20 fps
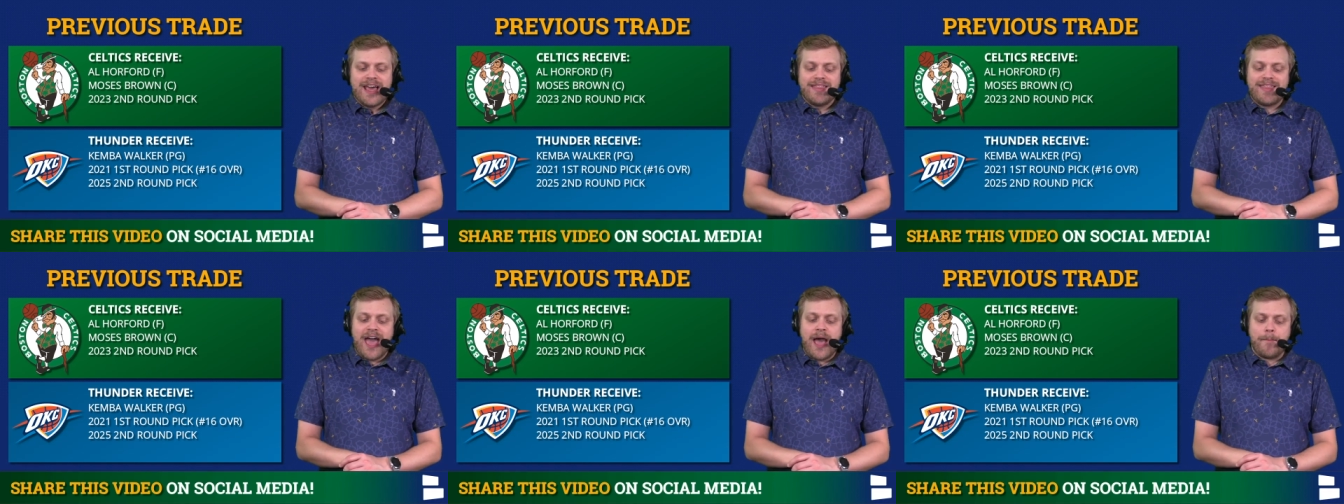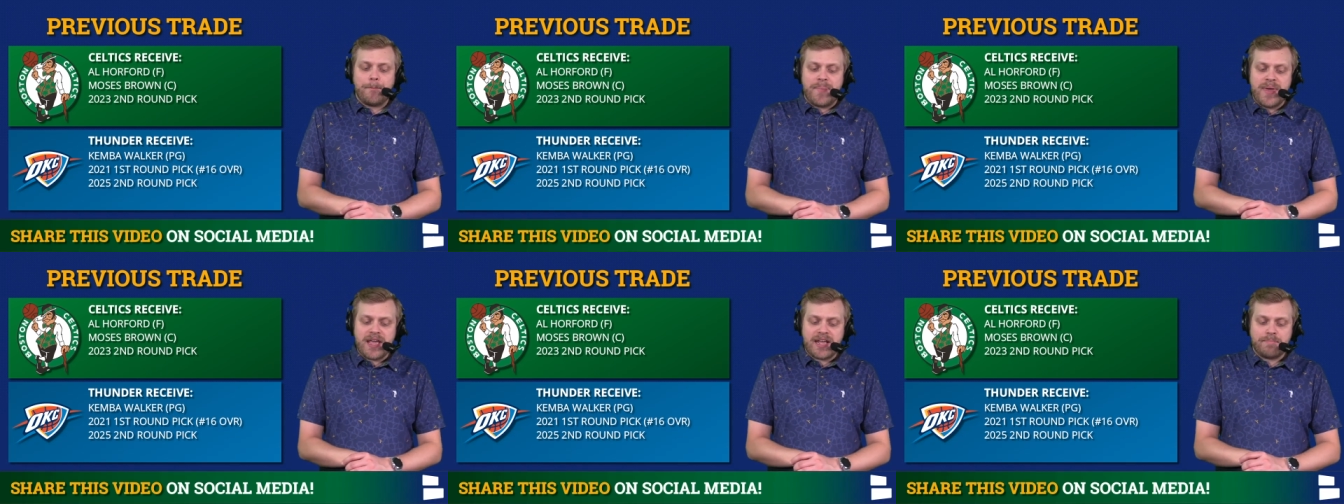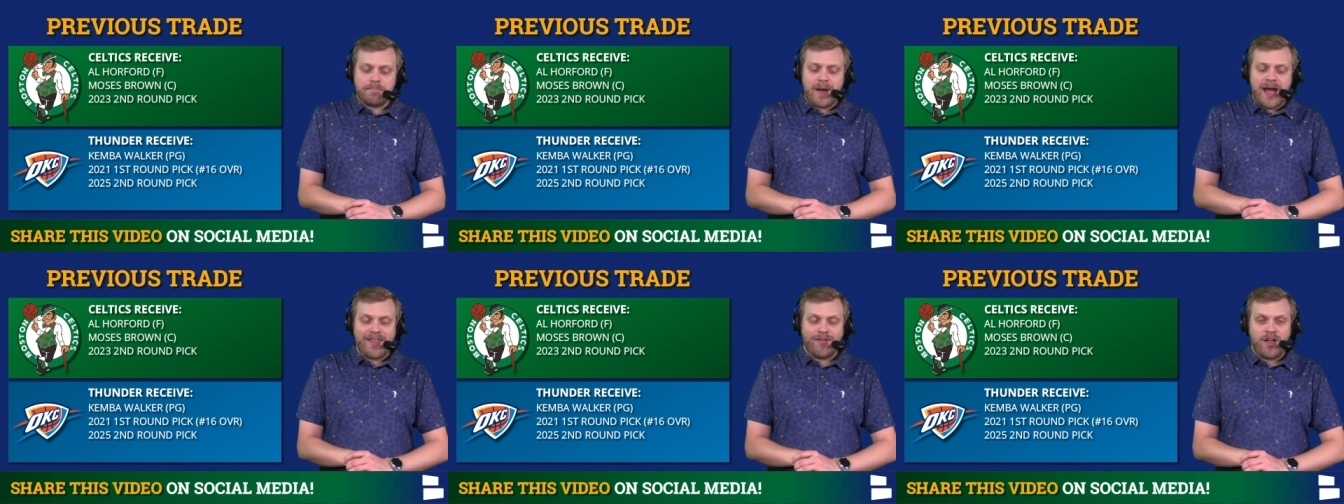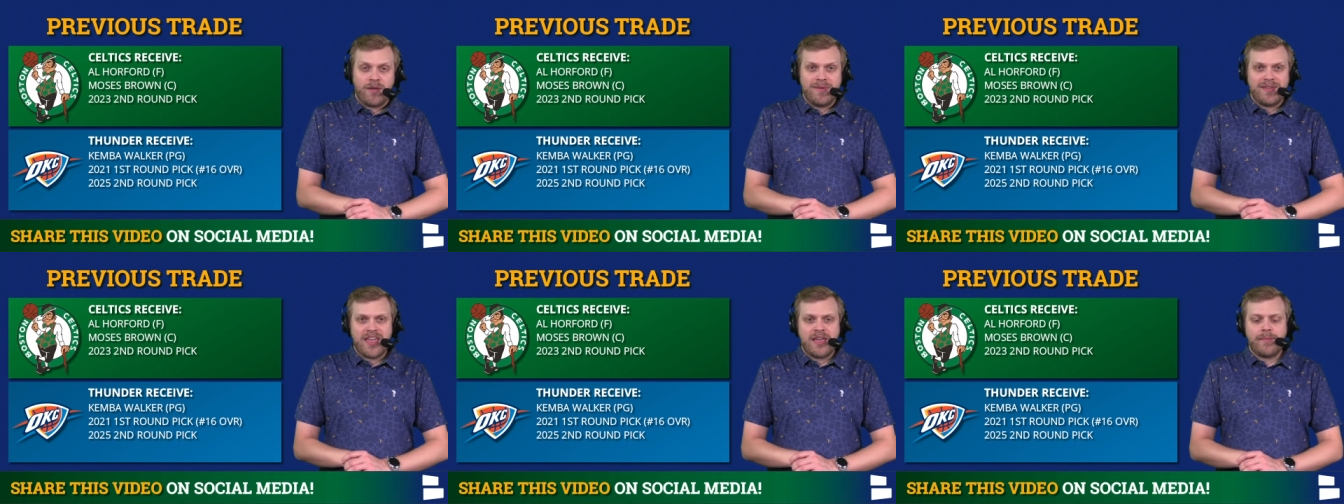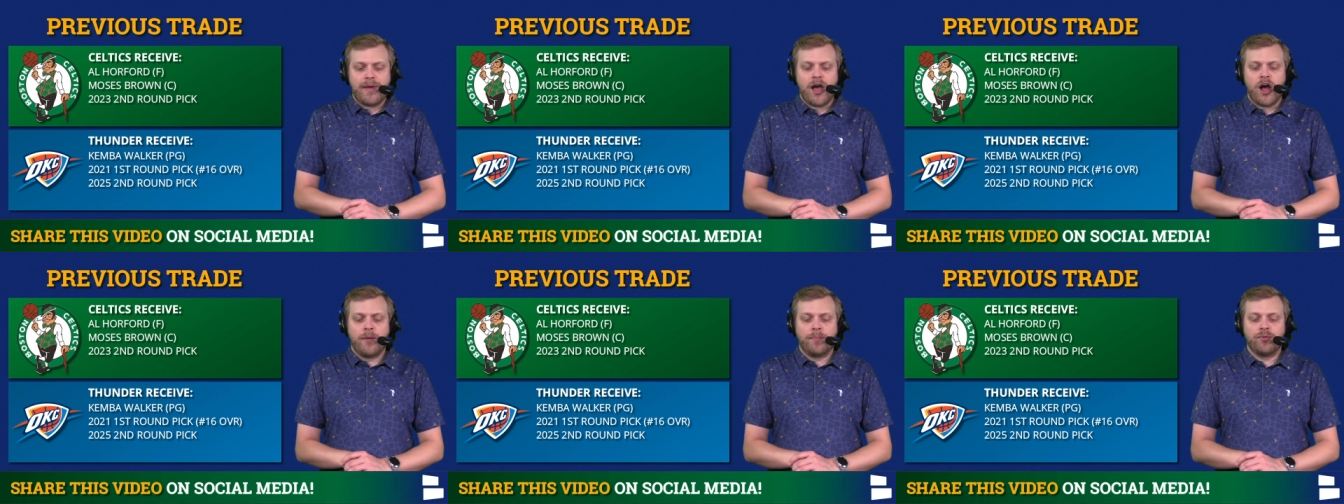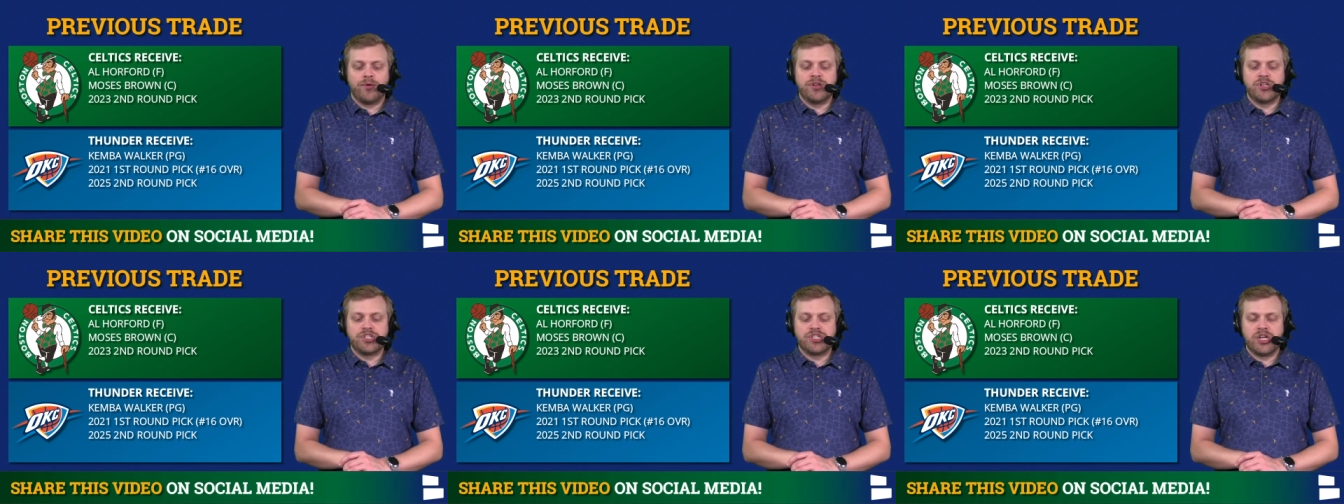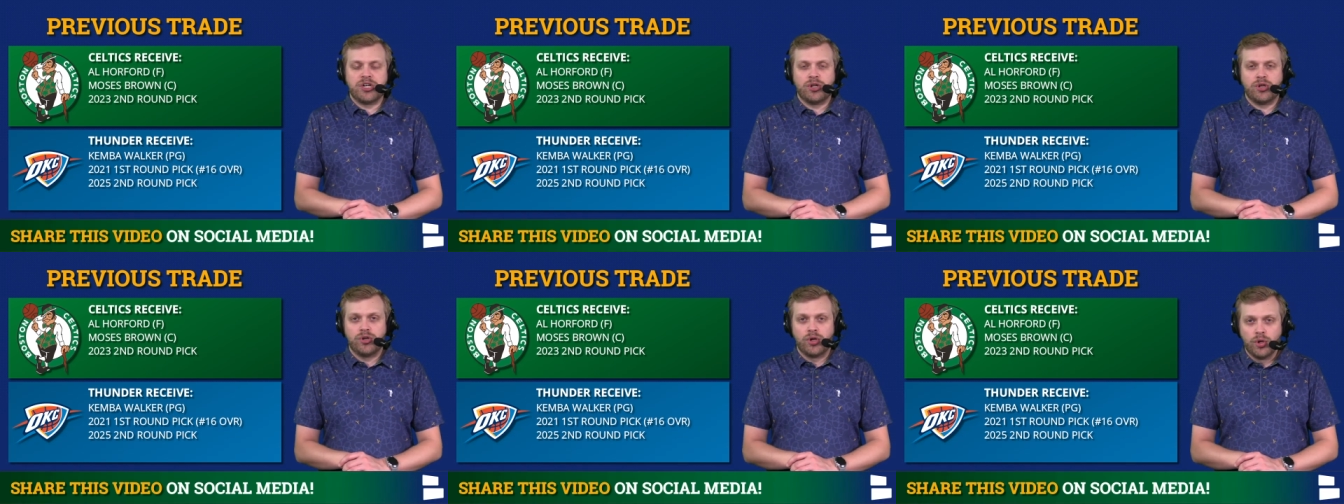That pick, by the way, became Alperen
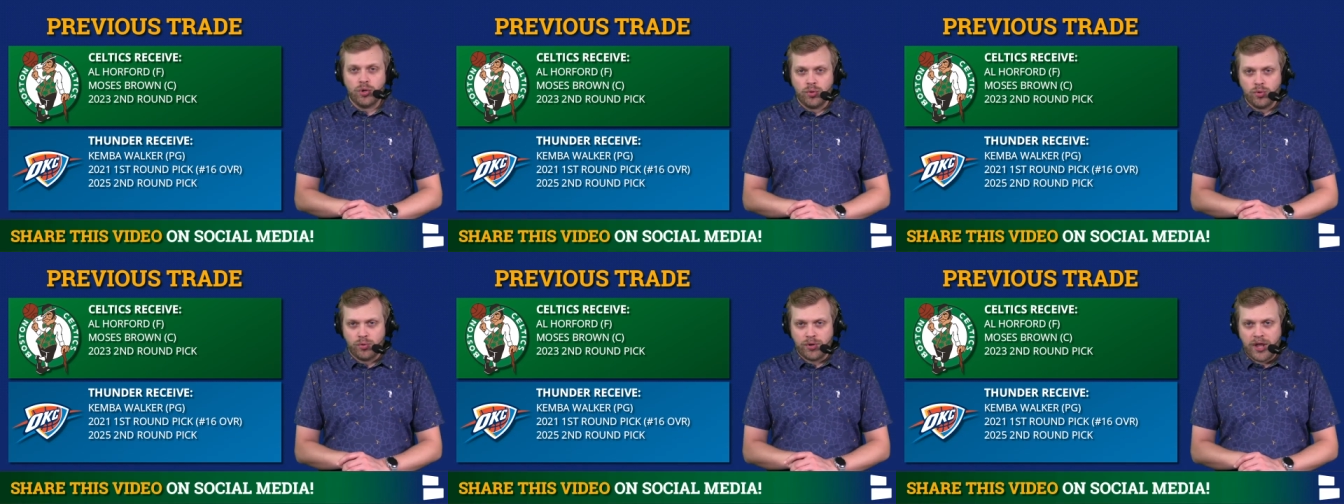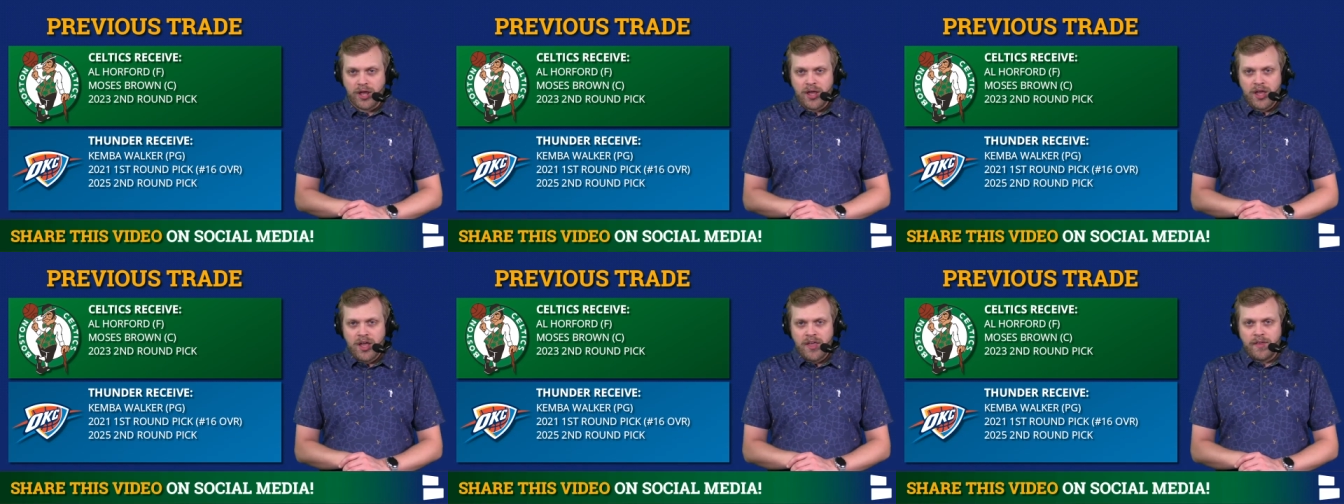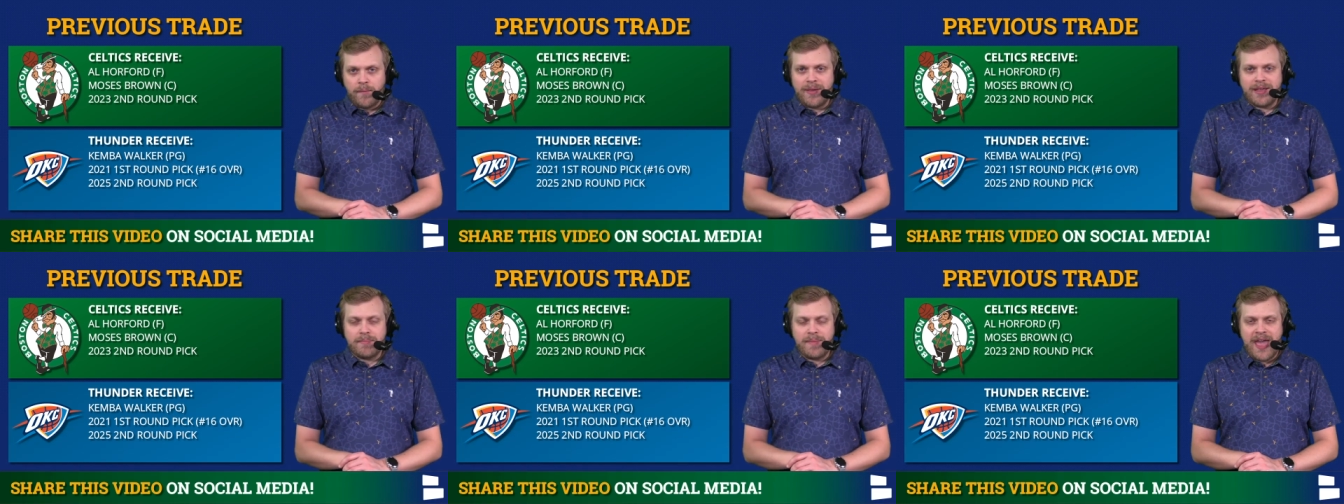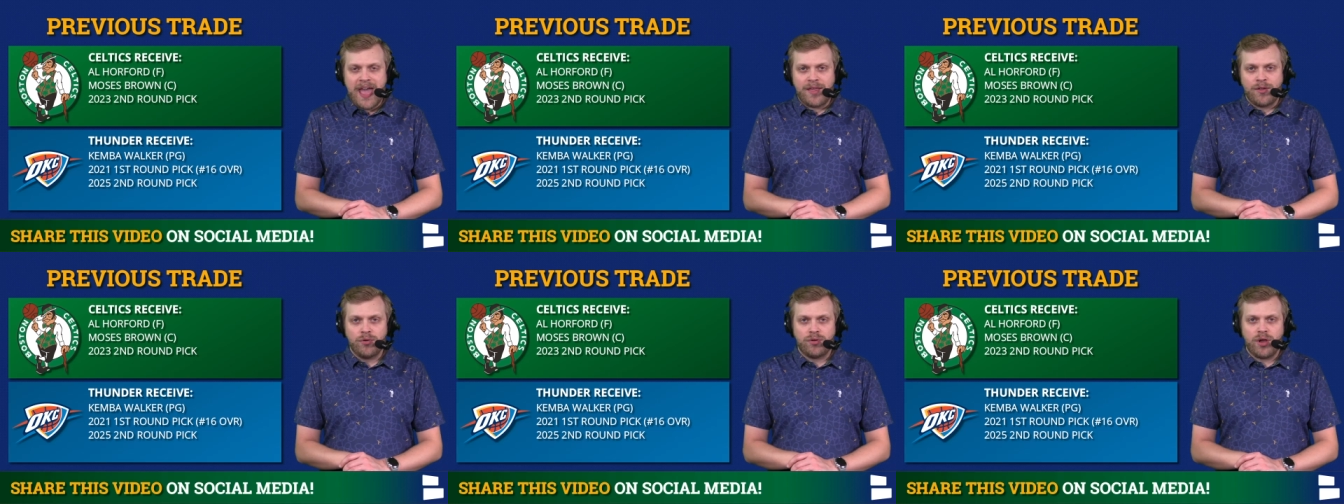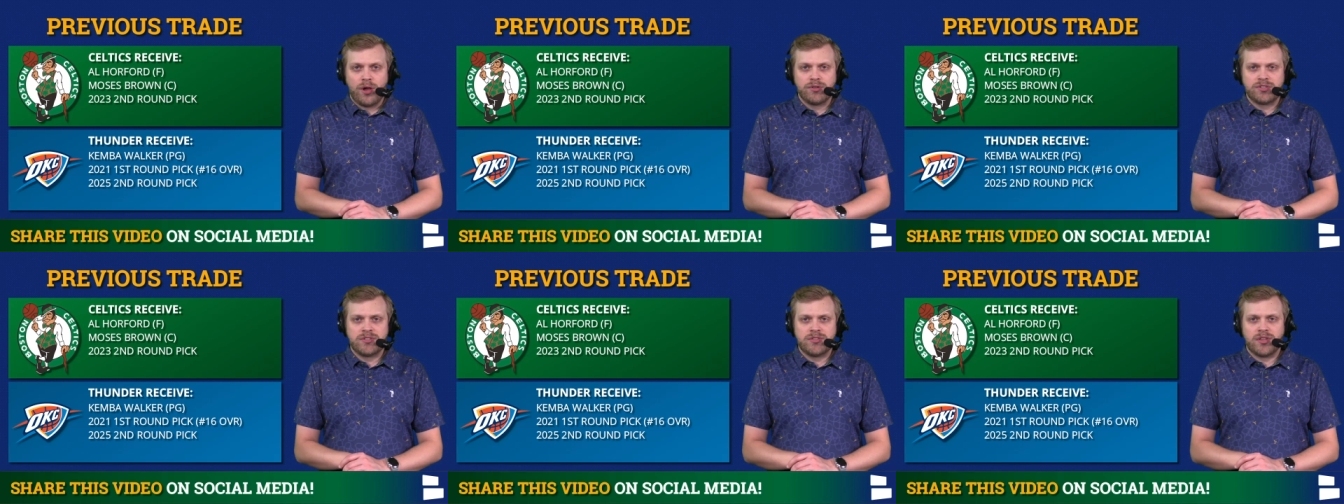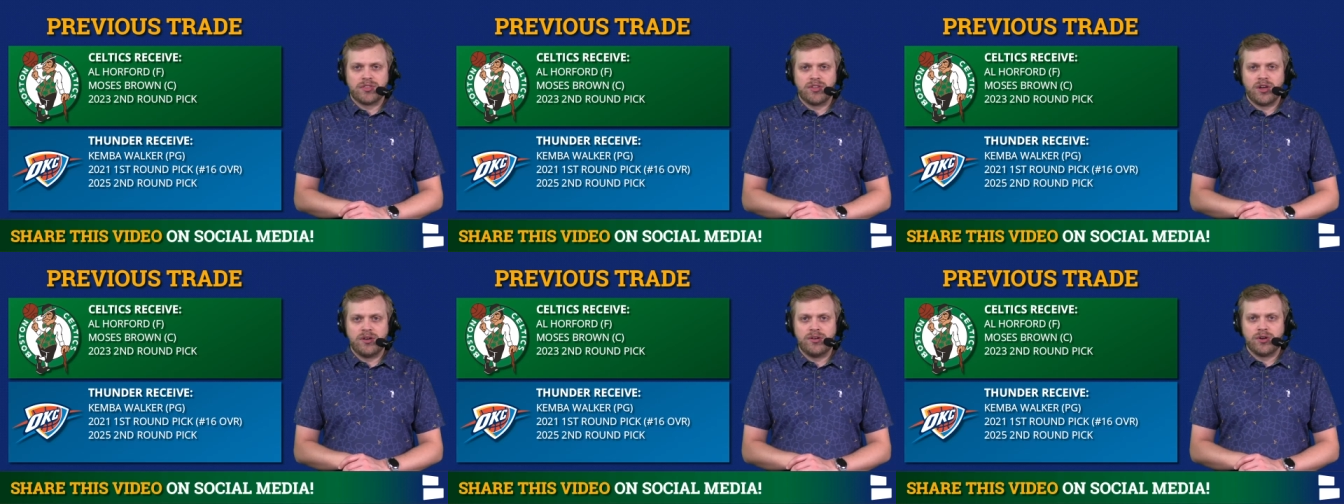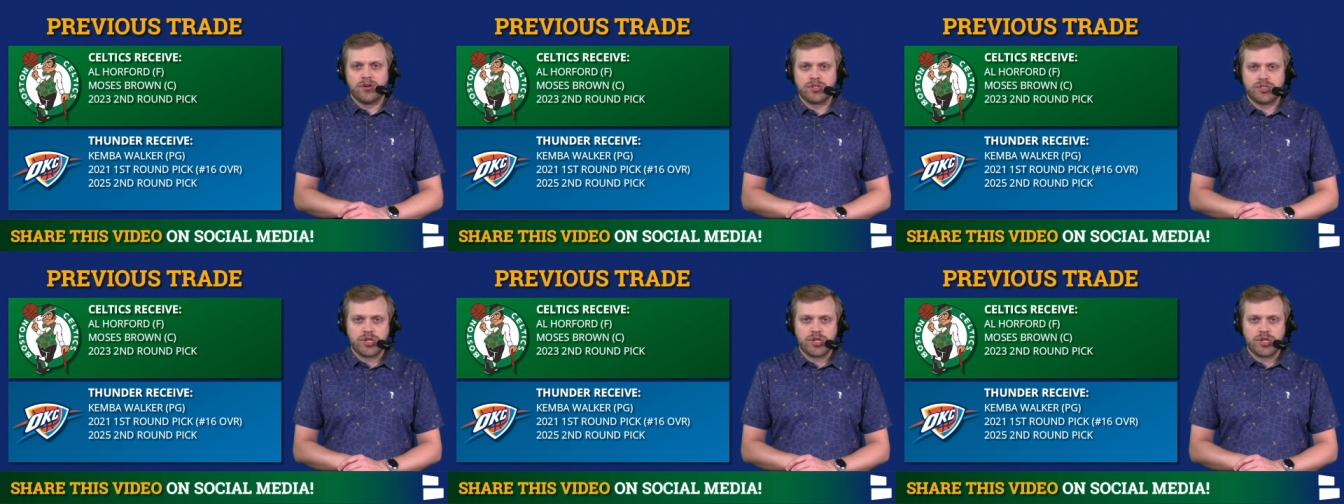Sengun, the big man who goes to the Thunder.